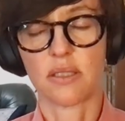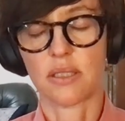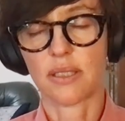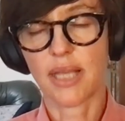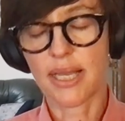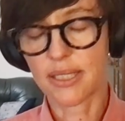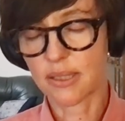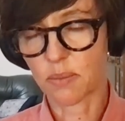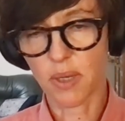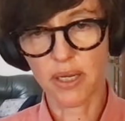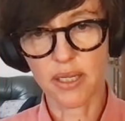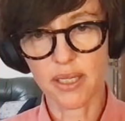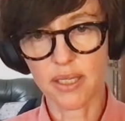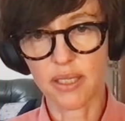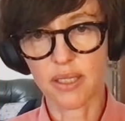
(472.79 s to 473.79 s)
less
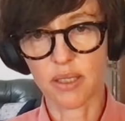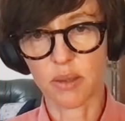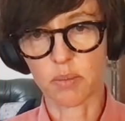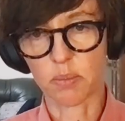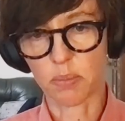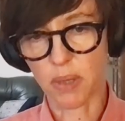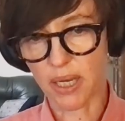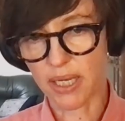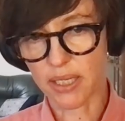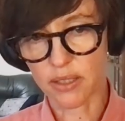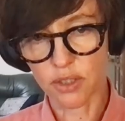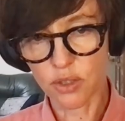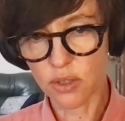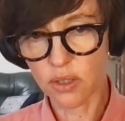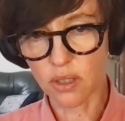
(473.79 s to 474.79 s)
money buying
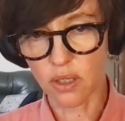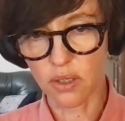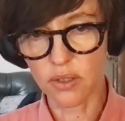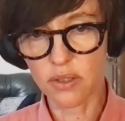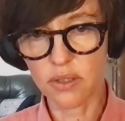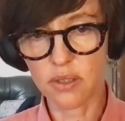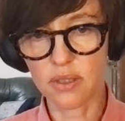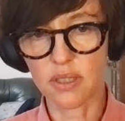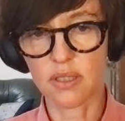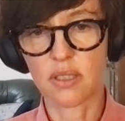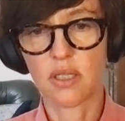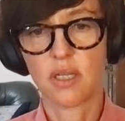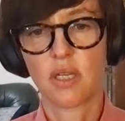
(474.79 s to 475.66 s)
new clothes,